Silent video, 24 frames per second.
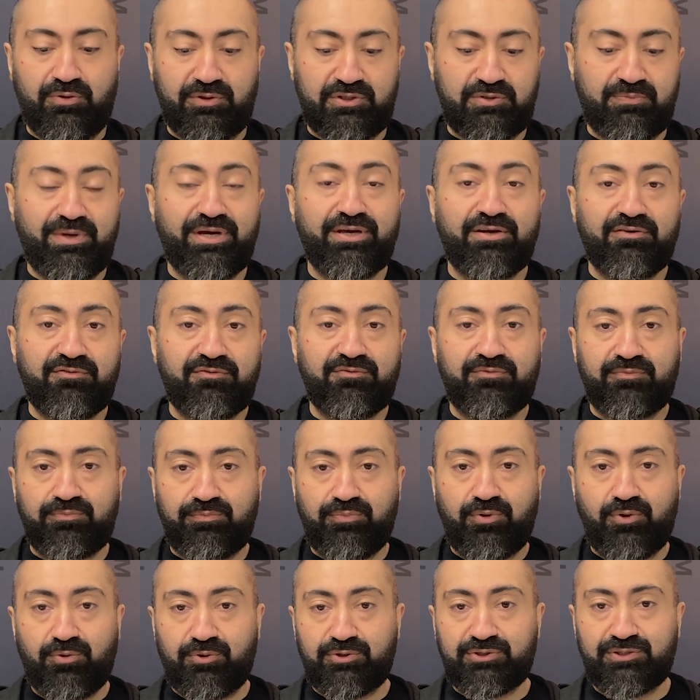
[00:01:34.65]
It's made of
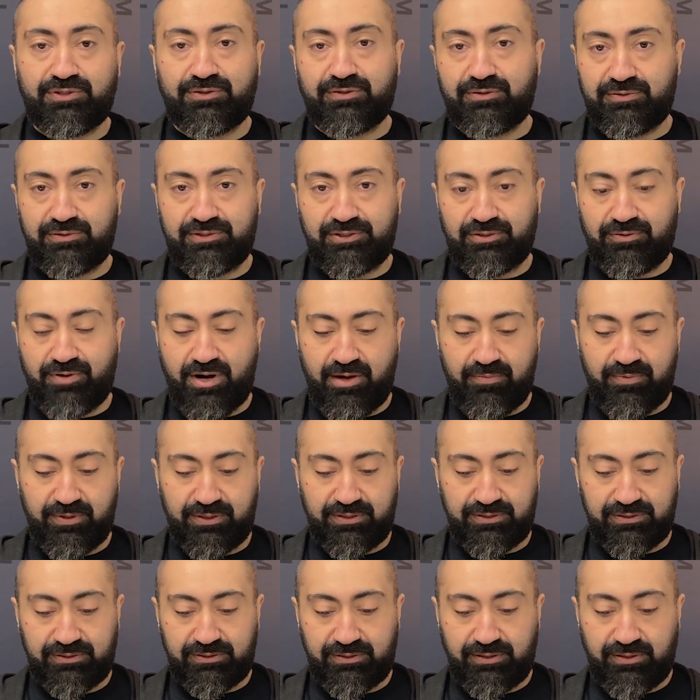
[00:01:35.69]
porcelain ceramics.